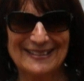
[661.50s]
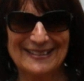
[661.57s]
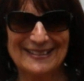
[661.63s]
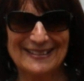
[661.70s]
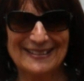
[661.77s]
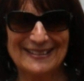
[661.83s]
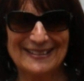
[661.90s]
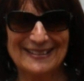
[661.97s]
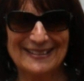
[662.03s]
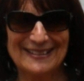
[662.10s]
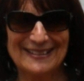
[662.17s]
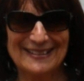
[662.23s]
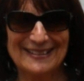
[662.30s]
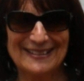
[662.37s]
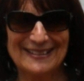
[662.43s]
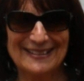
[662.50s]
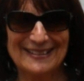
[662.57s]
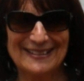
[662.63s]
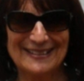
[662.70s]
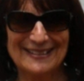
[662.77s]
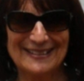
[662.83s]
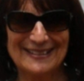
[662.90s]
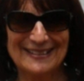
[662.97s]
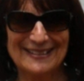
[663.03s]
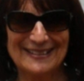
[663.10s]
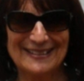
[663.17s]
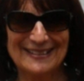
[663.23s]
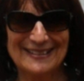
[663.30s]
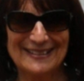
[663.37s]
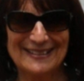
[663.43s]

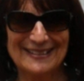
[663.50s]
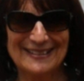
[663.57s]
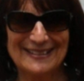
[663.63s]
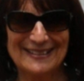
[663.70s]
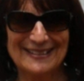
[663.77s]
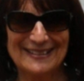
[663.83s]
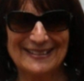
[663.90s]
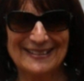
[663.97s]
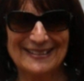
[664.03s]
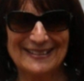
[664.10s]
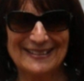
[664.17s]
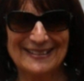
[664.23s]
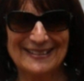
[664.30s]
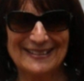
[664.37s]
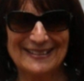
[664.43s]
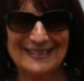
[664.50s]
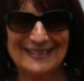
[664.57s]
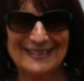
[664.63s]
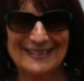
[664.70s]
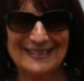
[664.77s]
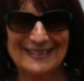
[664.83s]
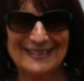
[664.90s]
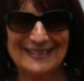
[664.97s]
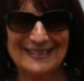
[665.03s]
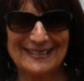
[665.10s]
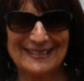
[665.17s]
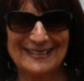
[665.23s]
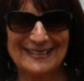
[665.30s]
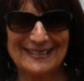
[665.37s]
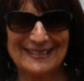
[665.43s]

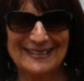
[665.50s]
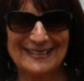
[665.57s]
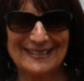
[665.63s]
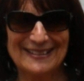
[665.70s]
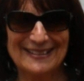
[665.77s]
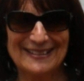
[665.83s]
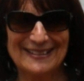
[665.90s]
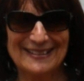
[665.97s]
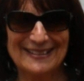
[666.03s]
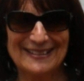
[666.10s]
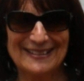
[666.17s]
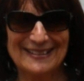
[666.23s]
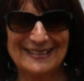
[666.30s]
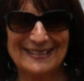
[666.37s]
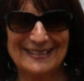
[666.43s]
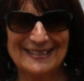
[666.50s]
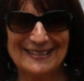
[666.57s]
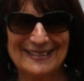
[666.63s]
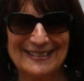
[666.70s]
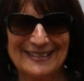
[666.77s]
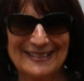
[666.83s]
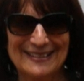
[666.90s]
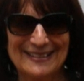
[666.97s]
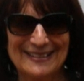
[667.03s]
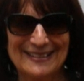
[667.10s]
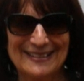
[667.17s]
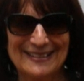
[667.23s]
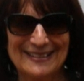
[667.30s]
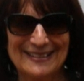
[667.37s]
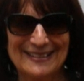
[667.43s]

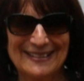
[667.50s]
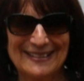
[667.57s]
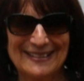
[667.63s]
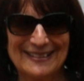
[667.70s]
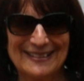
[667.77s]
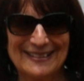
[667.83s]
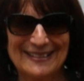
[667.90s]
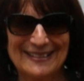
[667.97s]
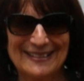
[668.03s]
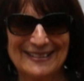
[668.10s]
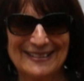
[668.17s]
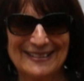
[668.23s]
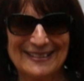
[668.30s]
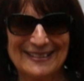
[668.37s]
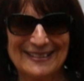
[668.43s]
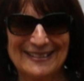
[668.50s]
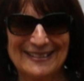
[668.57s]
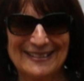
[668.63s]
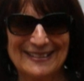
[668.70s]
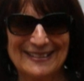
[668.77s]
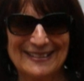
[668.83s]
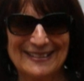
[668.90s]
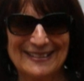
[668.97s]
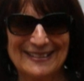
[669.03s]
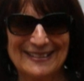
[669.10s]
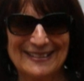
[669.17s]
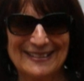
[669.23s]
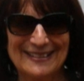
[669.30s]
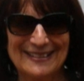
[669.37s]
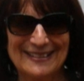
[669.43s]
(no lip movement)